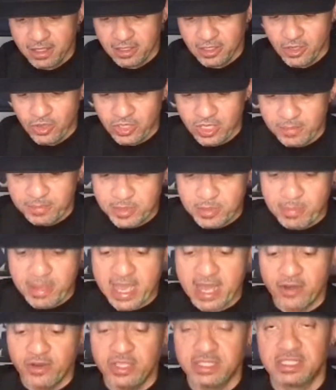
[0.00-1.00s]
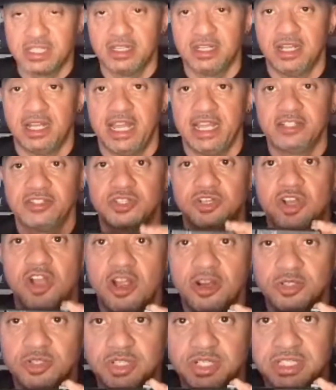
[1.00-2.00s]
load up the batteries in the laser
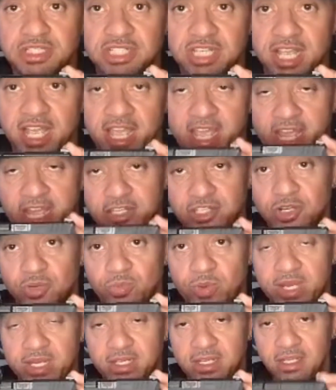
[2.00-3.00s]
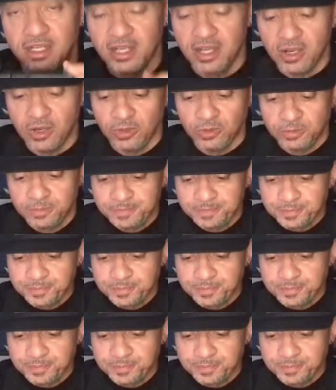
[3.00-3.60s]
cartridge, and you're ready to go.